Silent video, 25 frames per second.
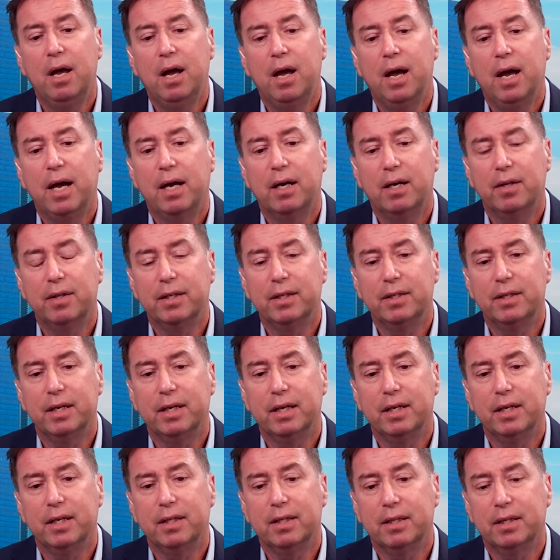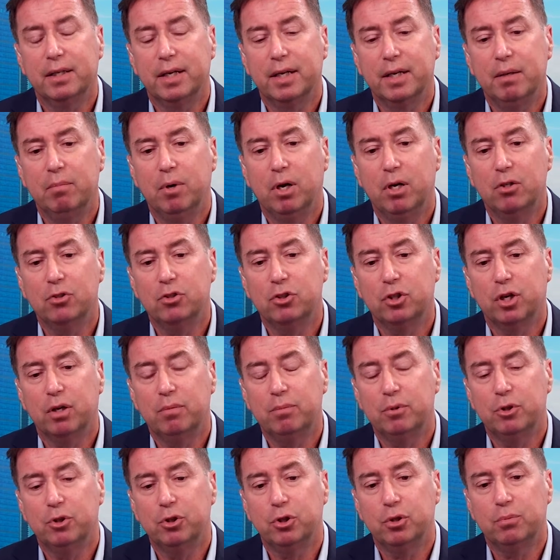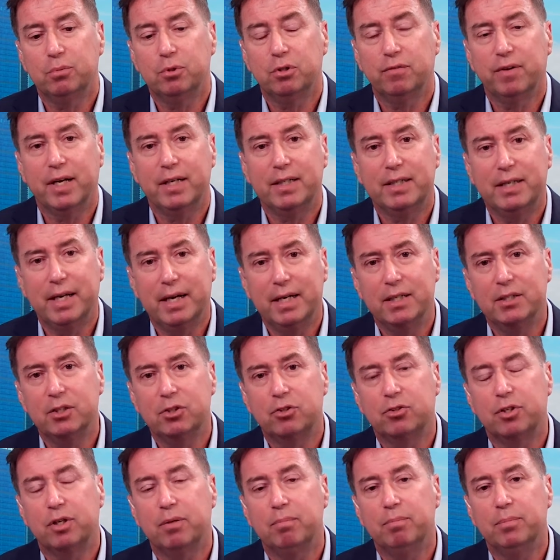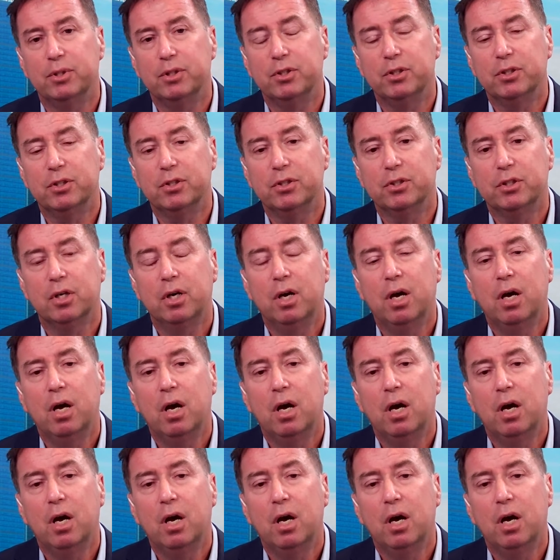And I think the other key milestone in terms of our downstream business